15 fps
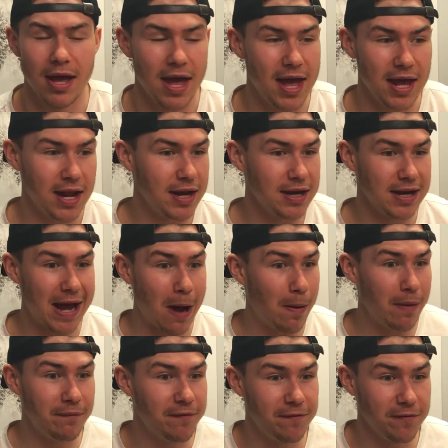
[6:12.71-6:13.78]
and now
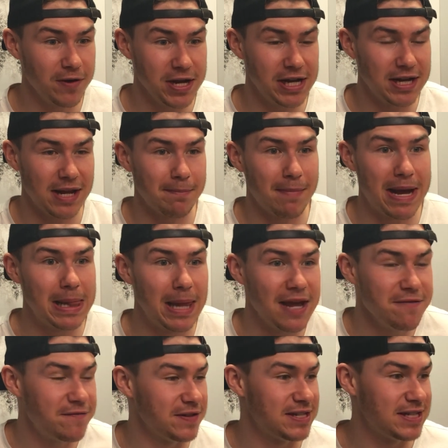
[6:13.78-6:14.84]
I'm free and my
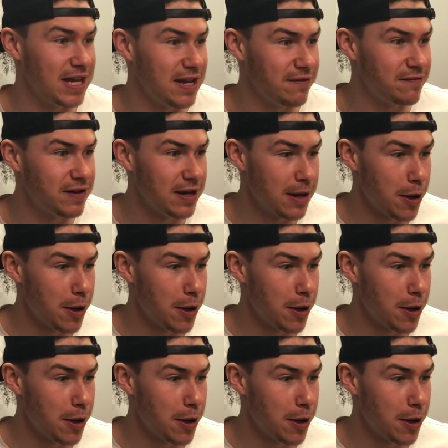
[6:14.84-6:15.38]
life is saved